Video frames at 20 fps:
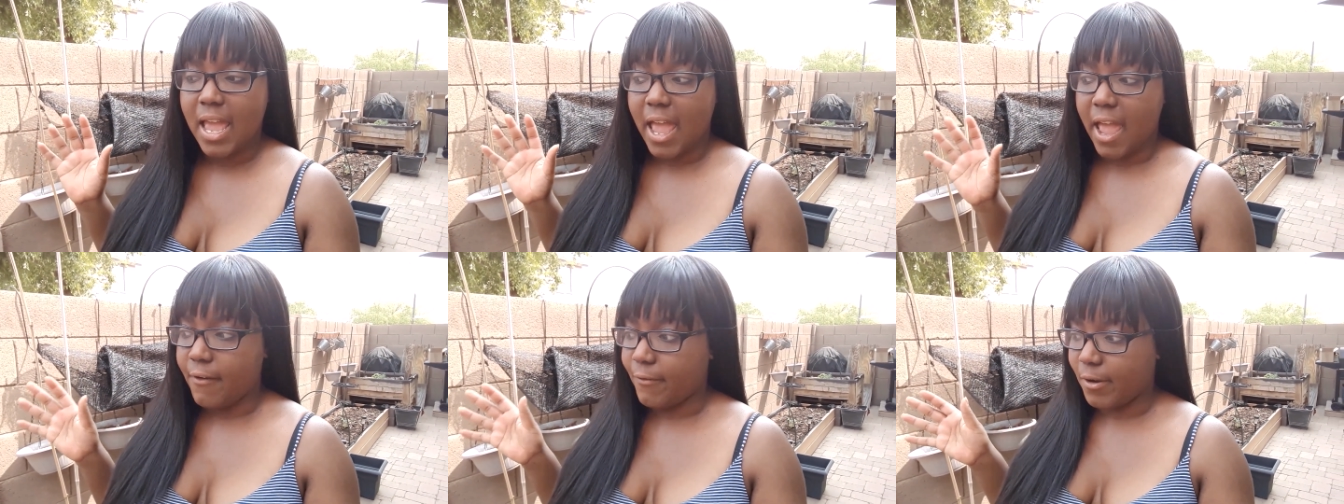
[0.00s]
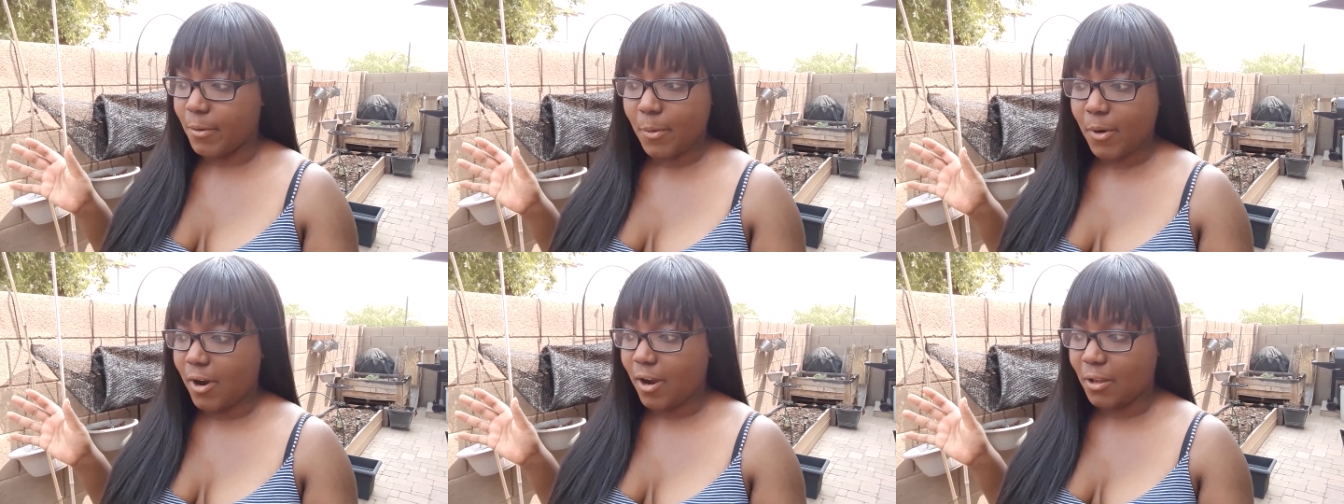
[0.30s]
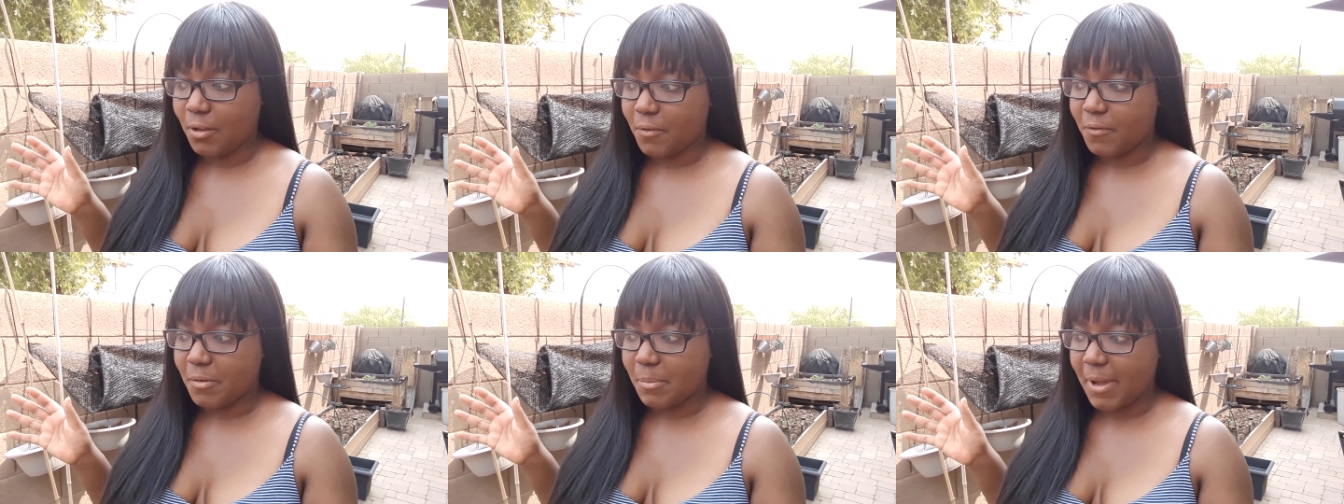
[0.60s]
everywhere,
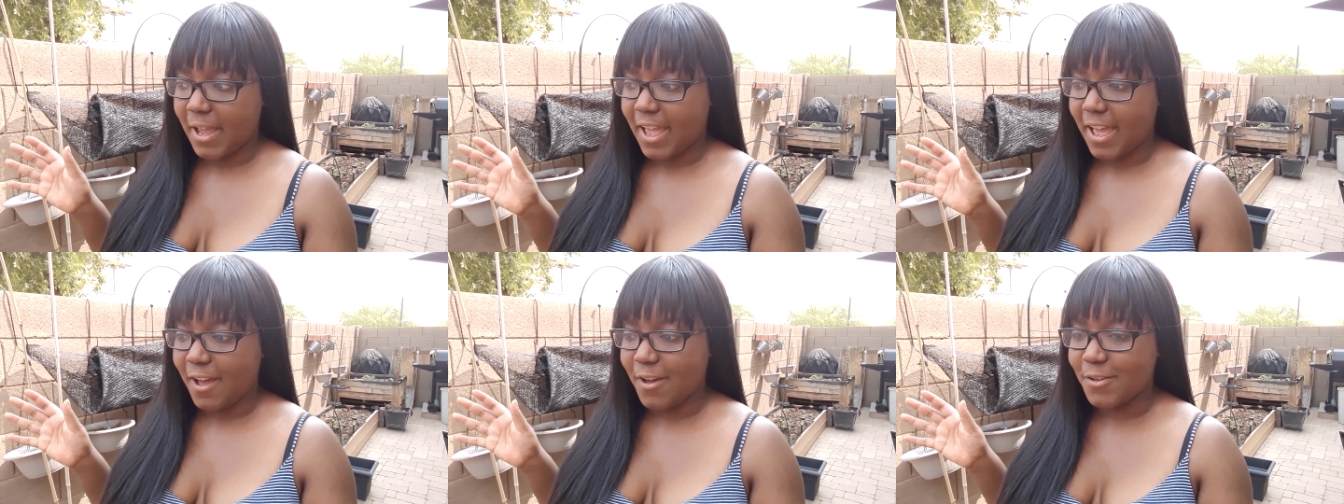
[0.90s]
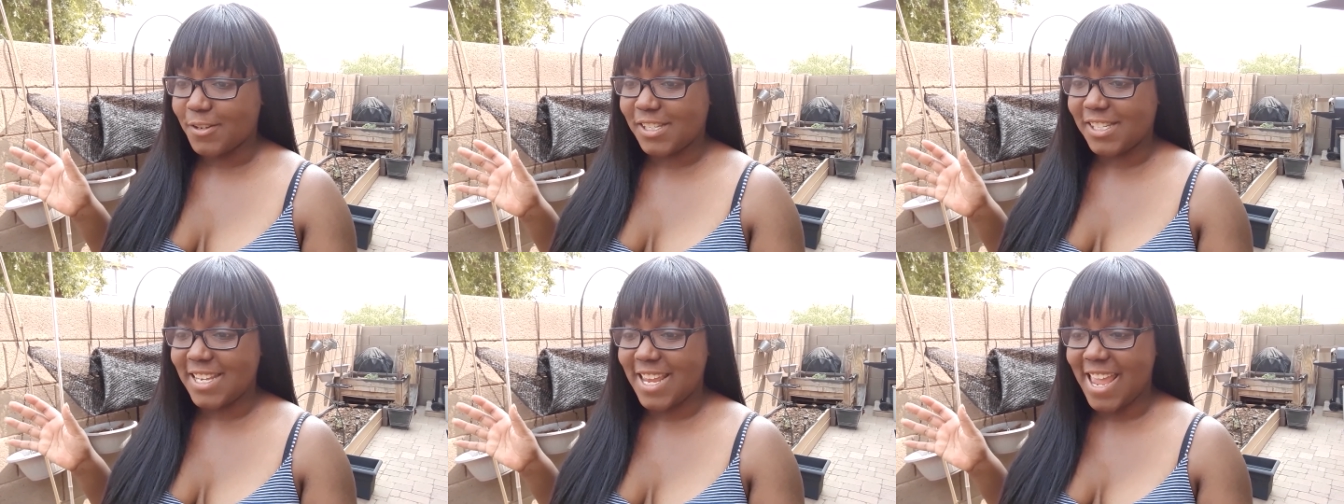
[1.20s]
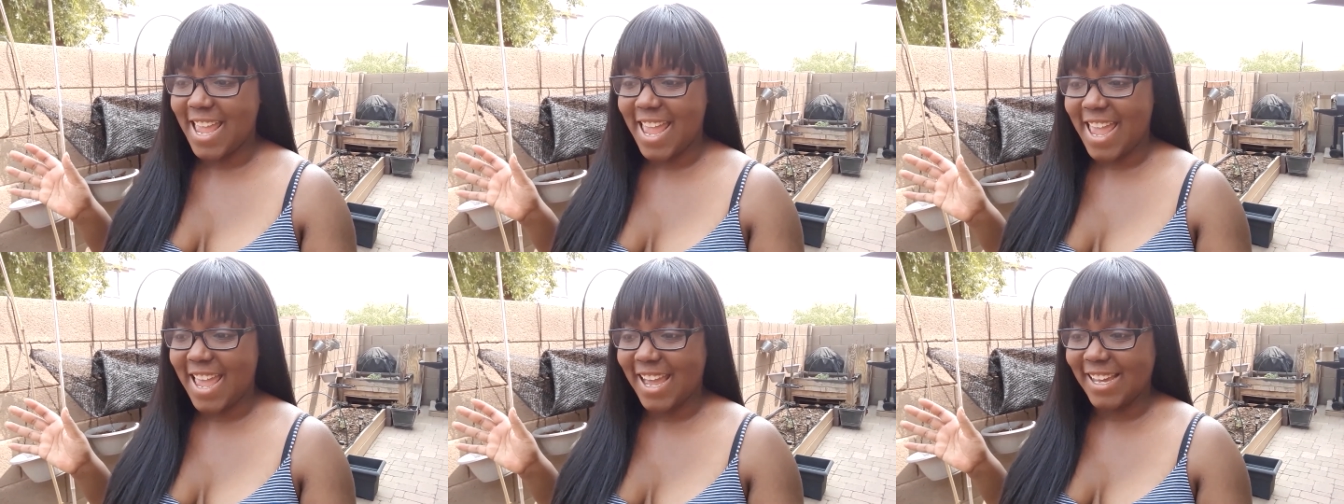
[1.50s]
all over my house,
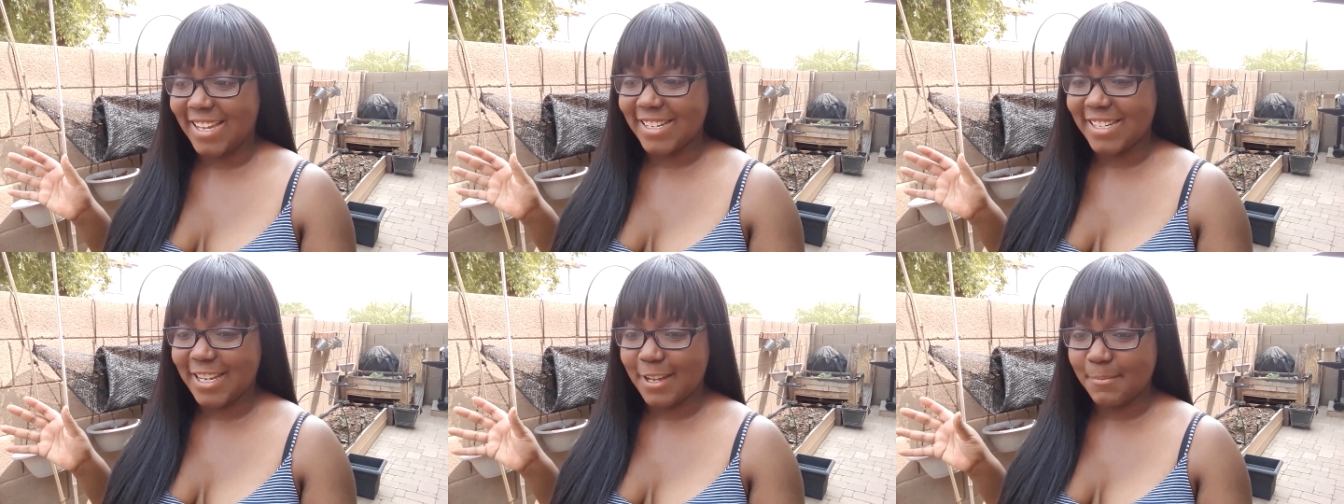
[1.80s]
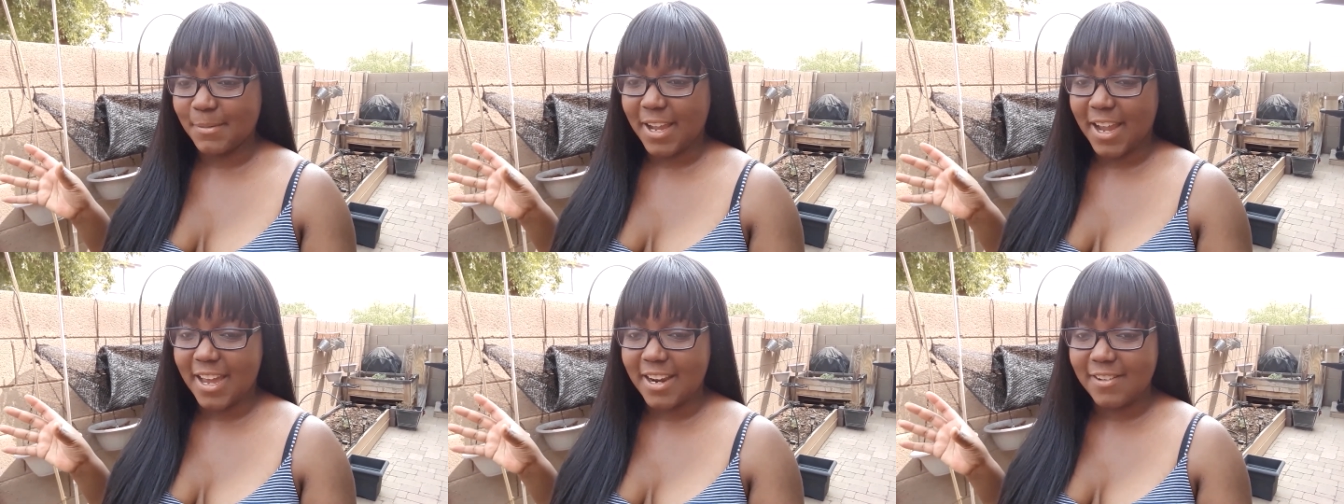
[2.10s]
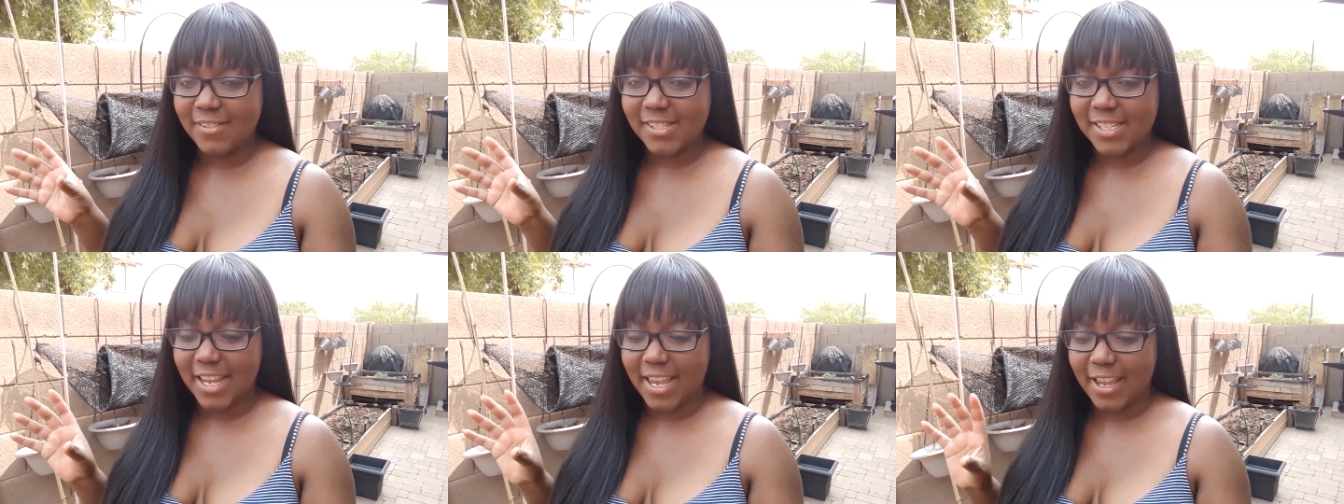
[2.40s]
and I'm kind
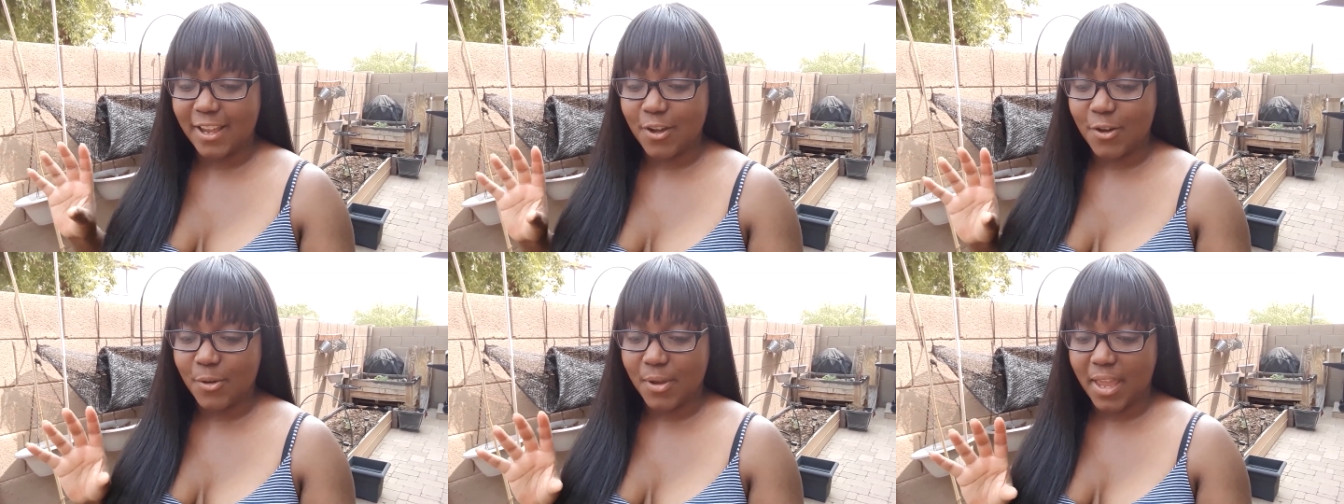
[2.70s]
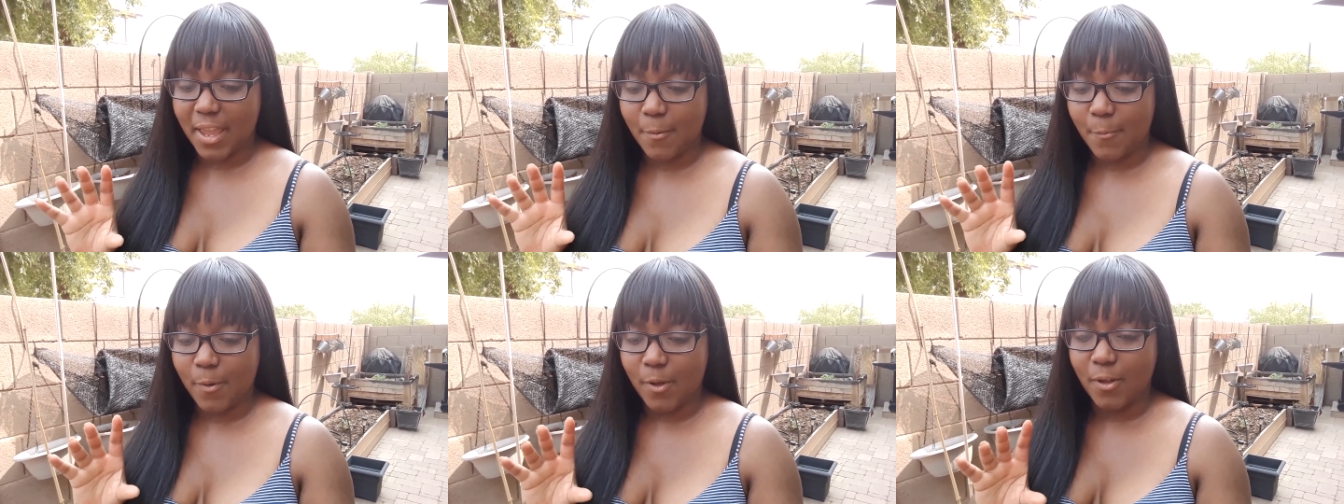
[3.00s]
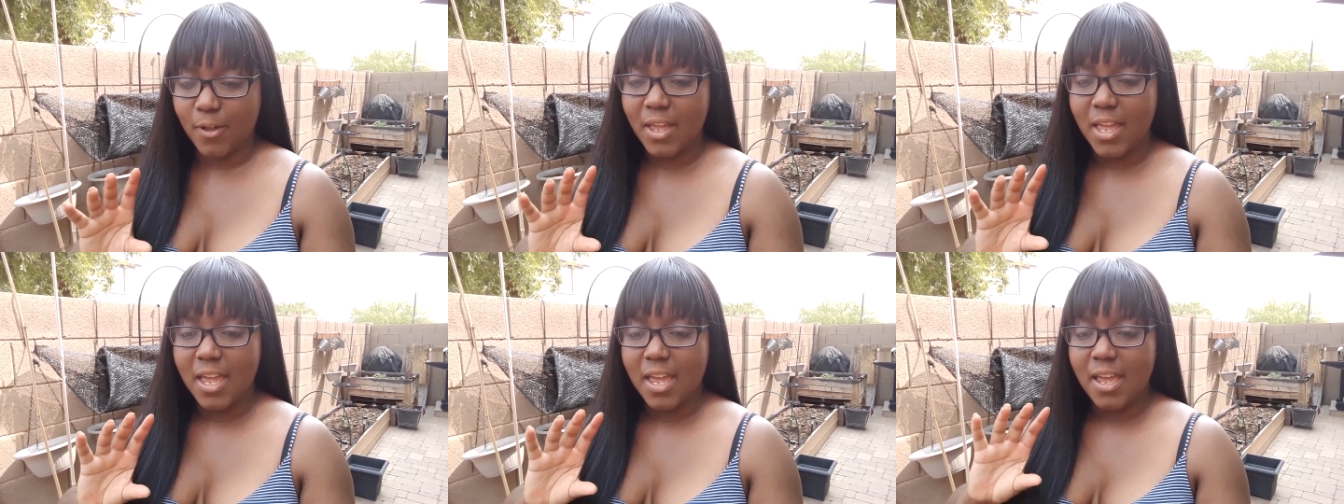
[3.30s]
of saying, okay,
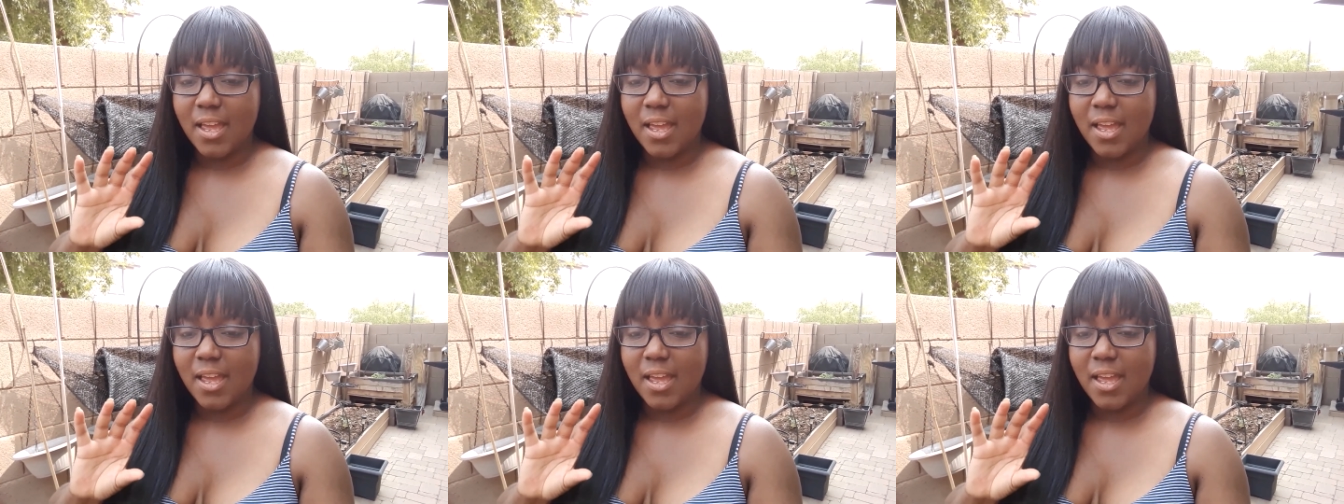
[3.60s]
well,